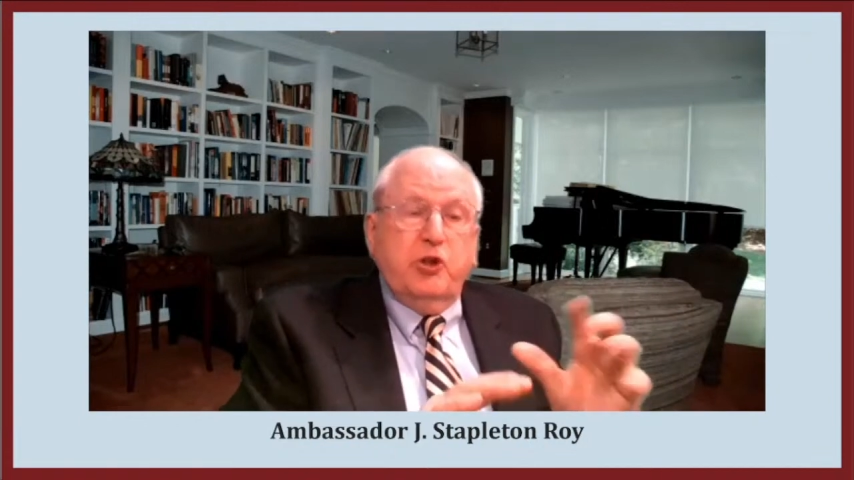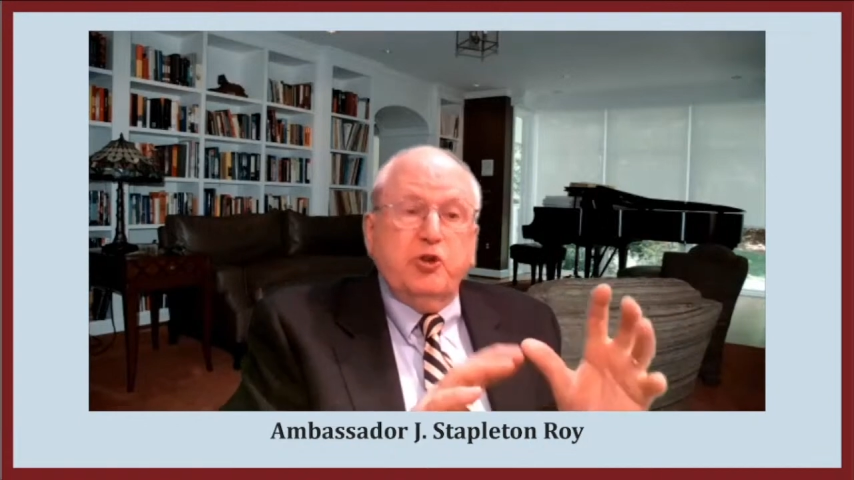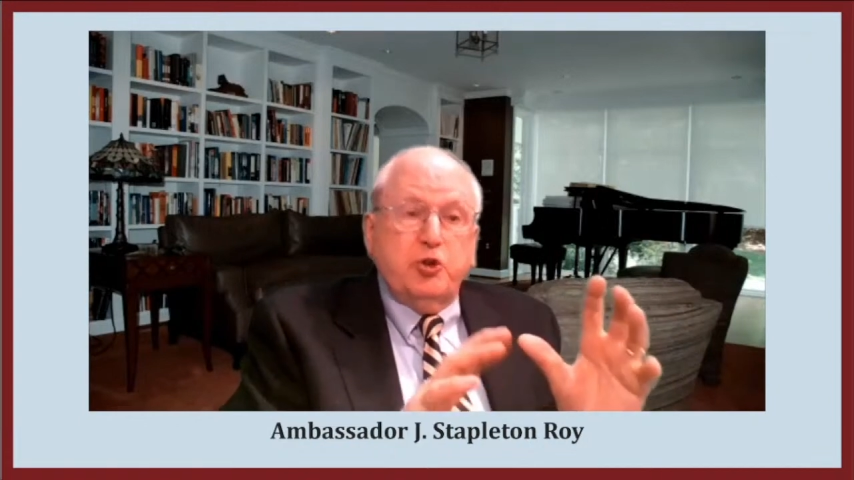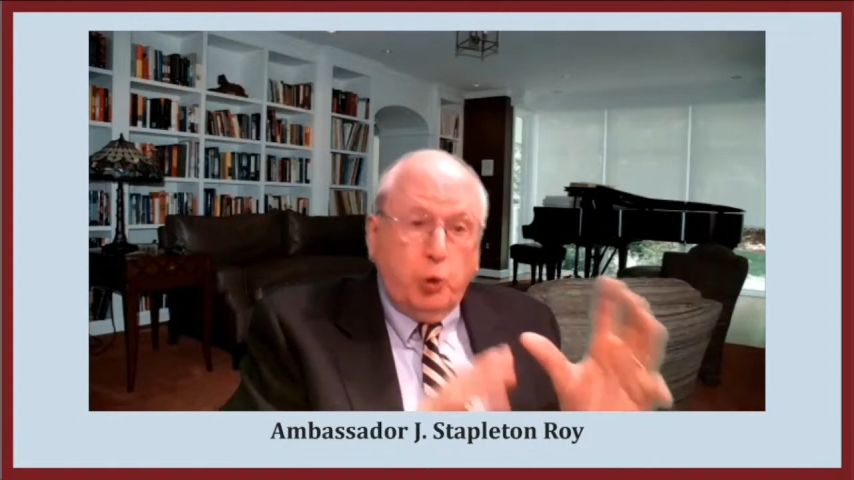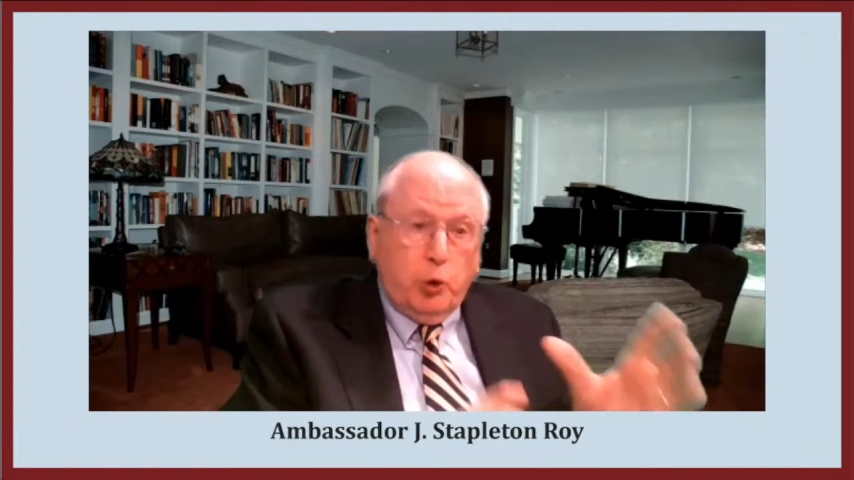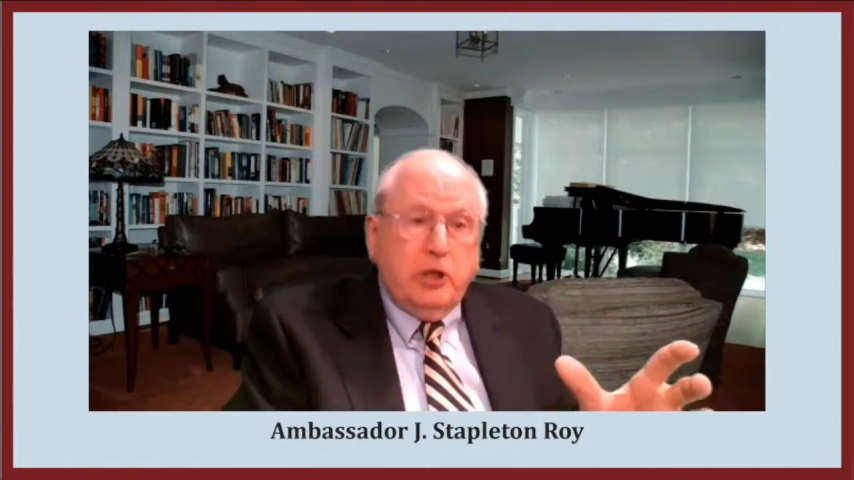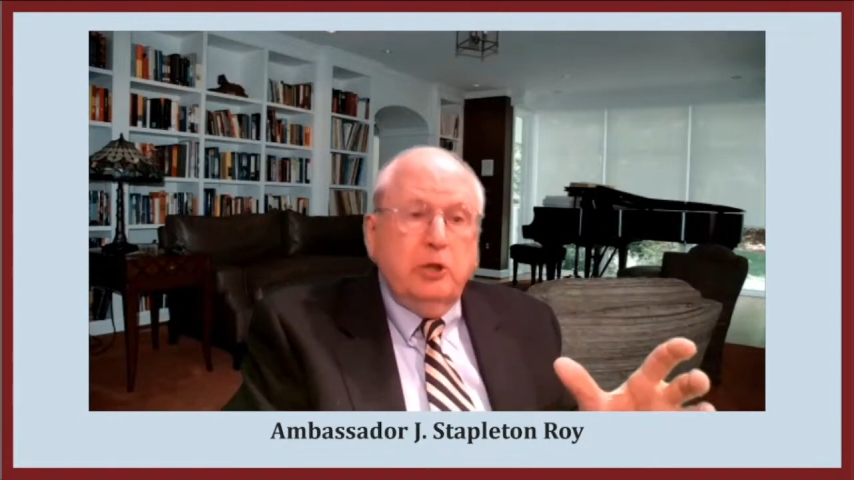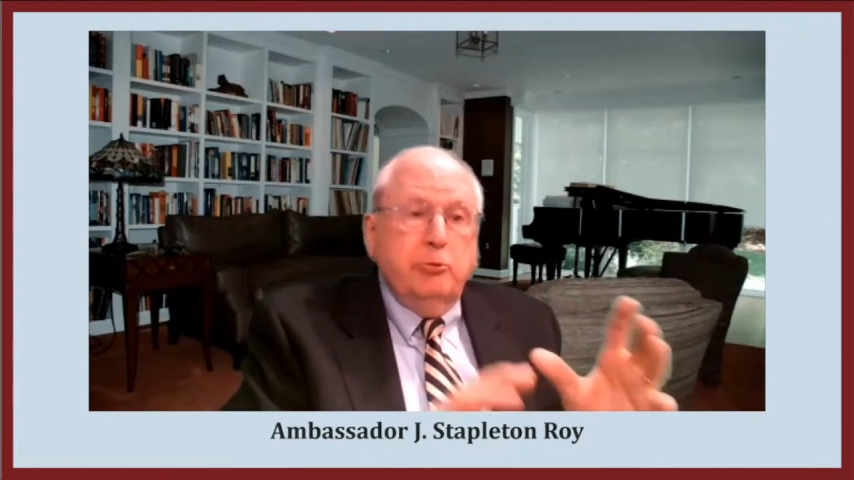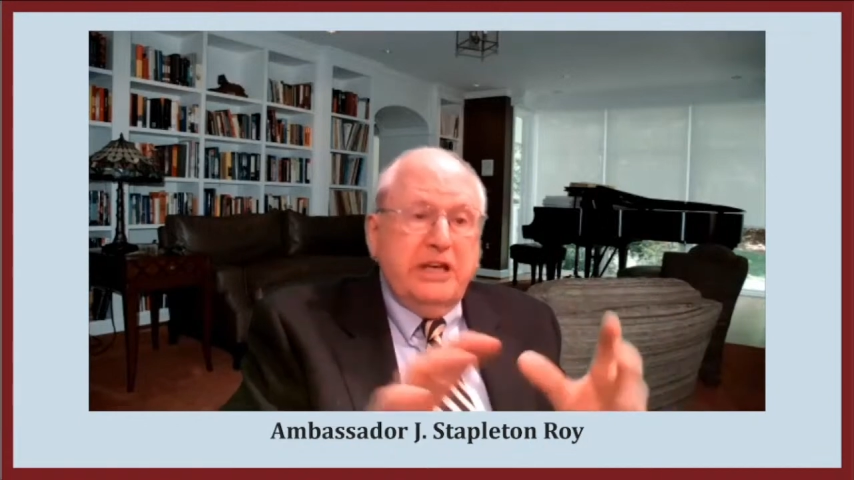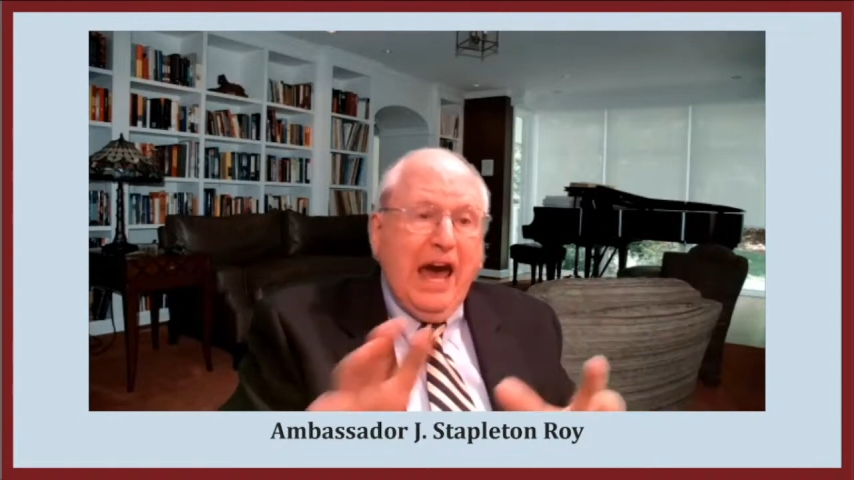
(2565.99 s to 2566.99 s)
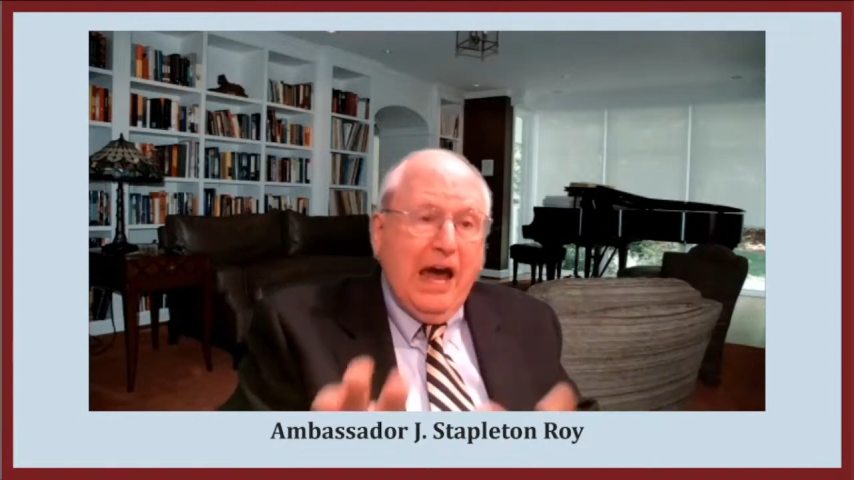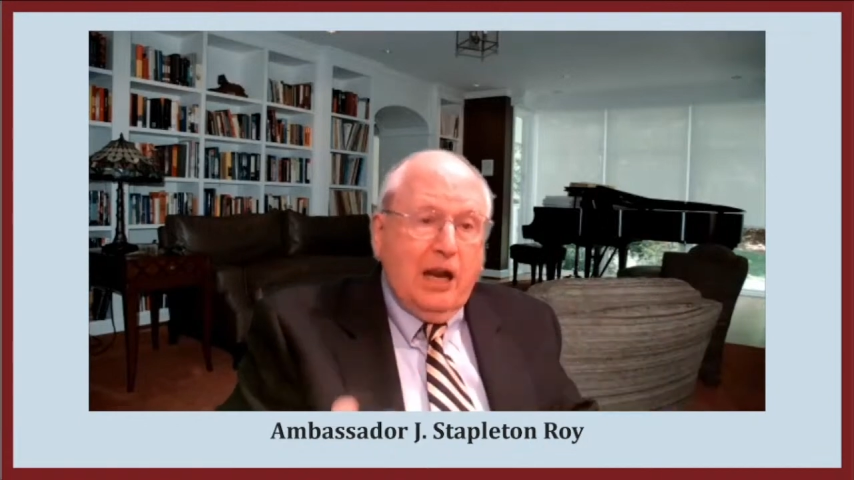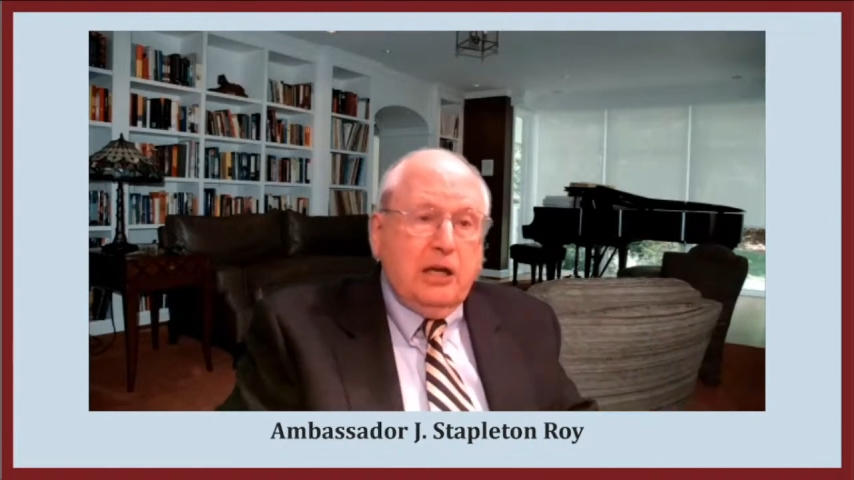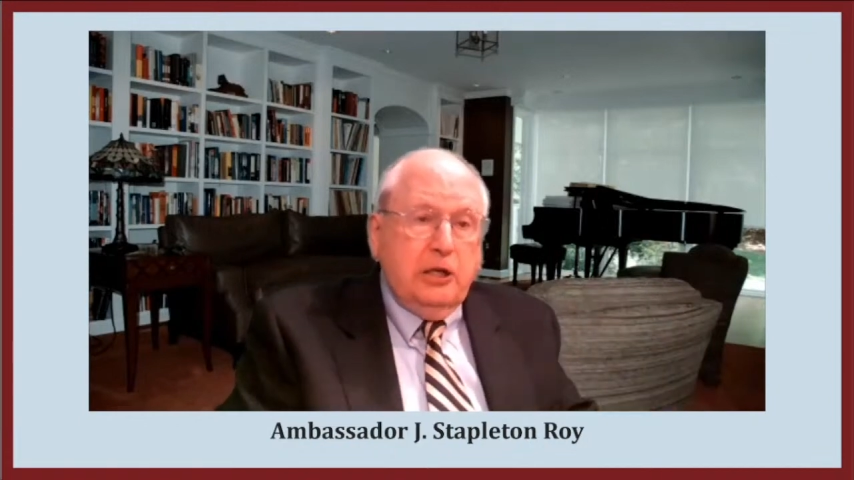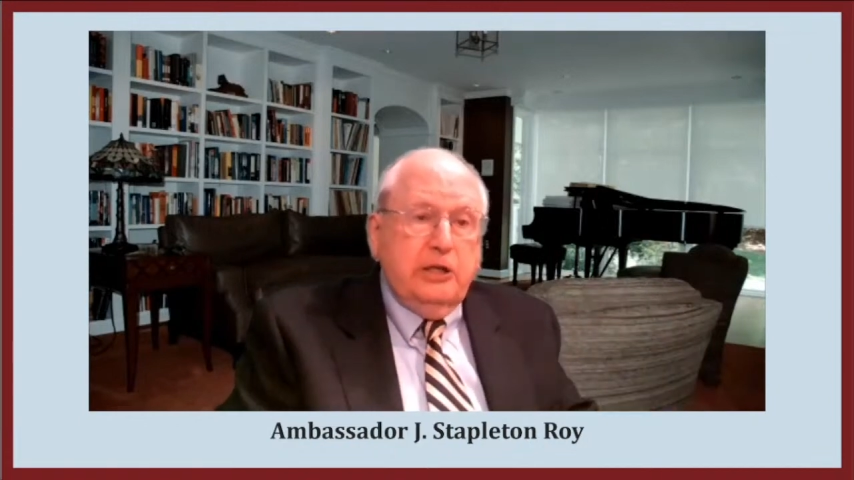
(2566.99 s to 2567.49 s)
distorting the
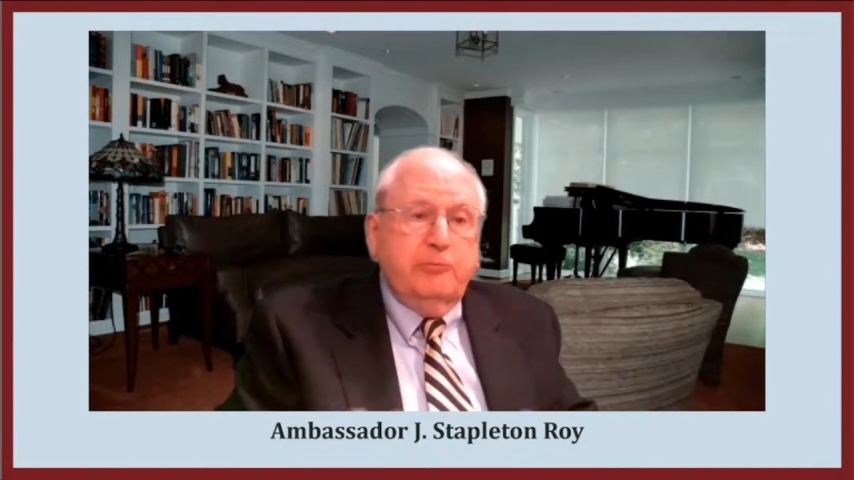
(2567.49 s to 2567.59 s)
reality